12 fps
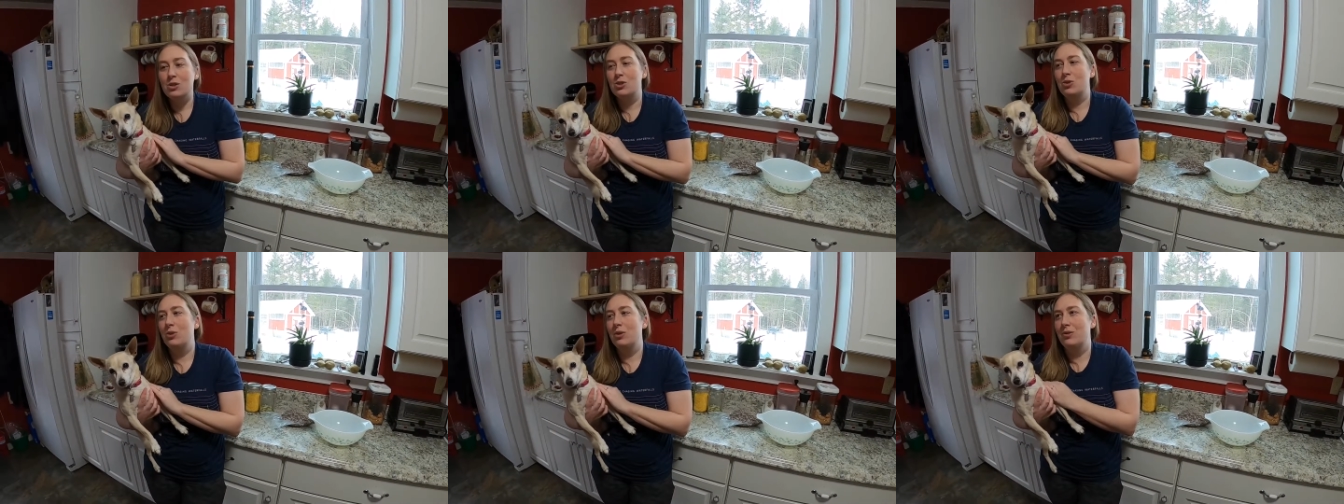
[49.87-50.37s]

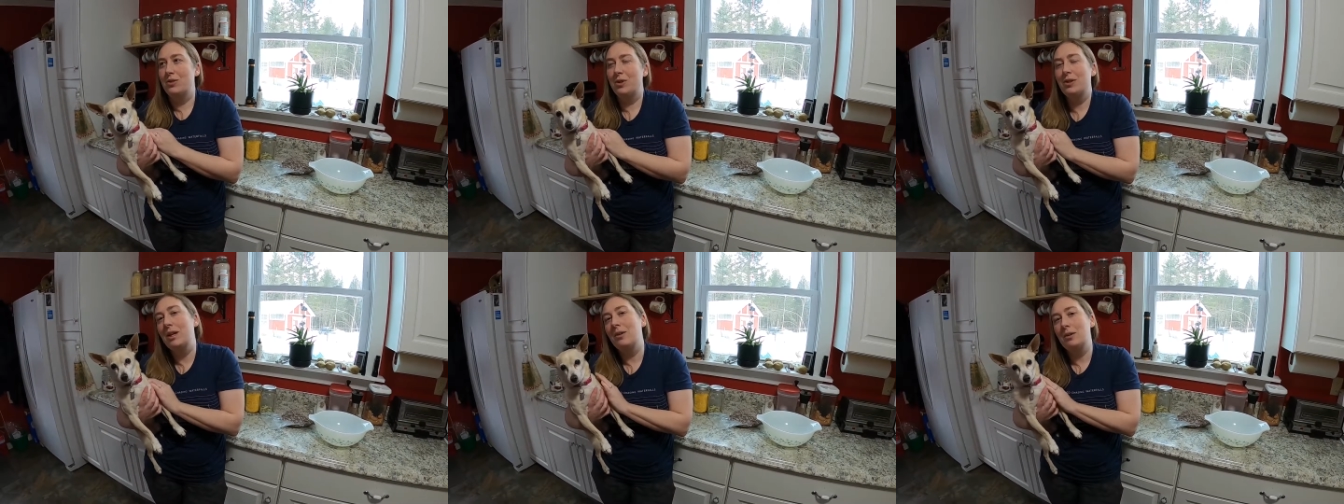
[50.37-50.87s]
sort of
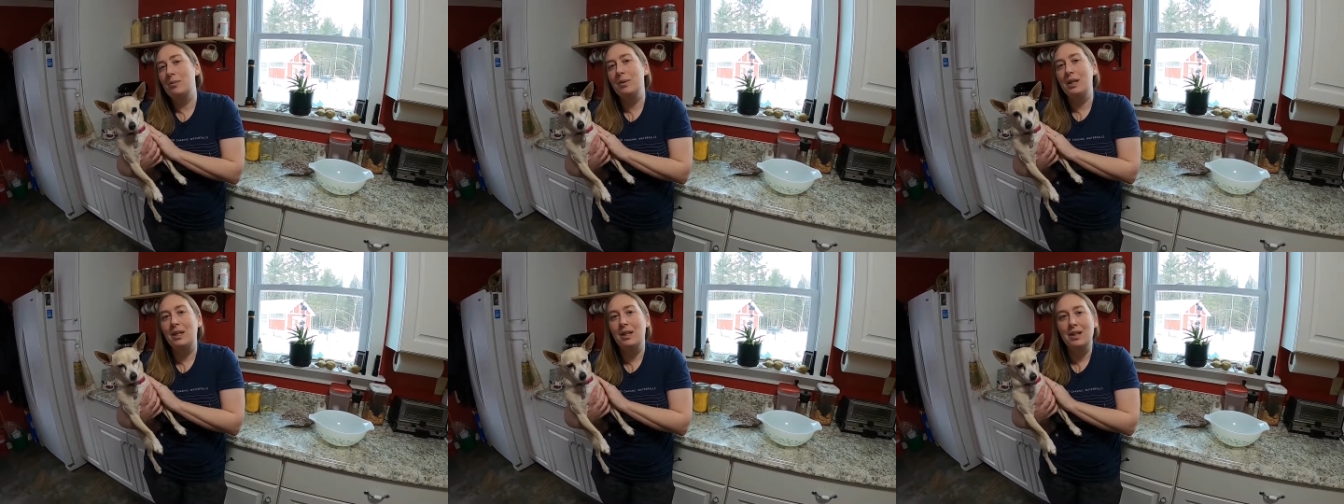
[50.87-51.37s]
turned out to
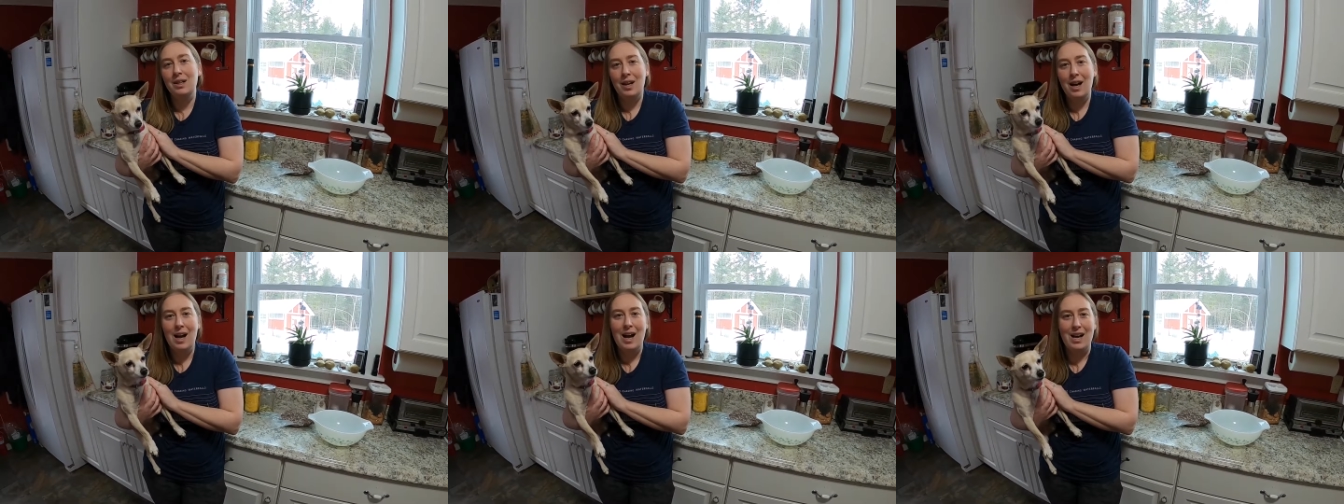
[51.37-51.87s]
be
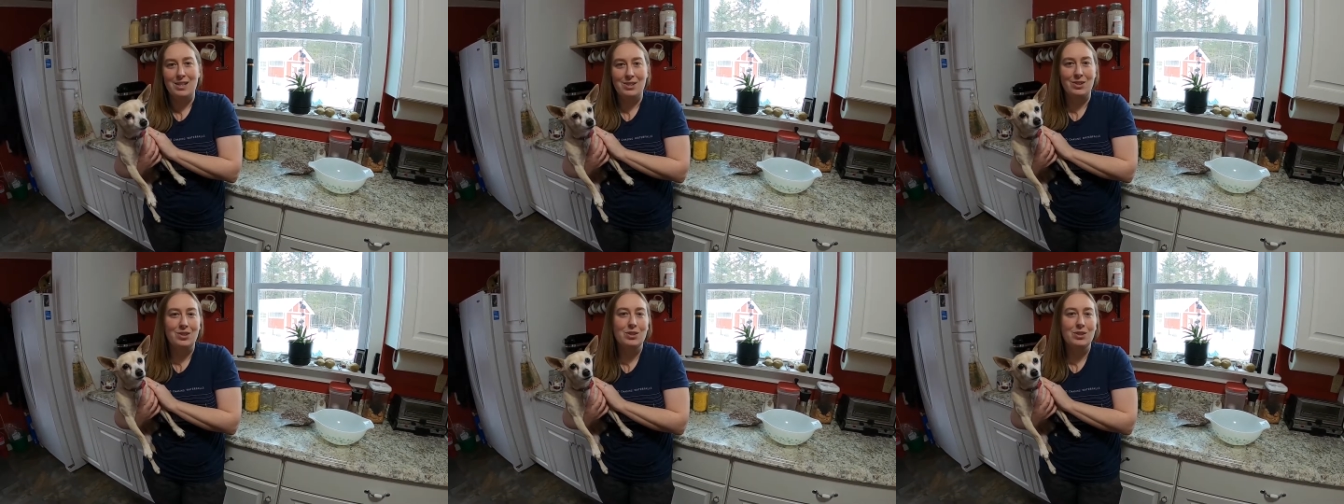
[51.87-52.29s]
a hassle,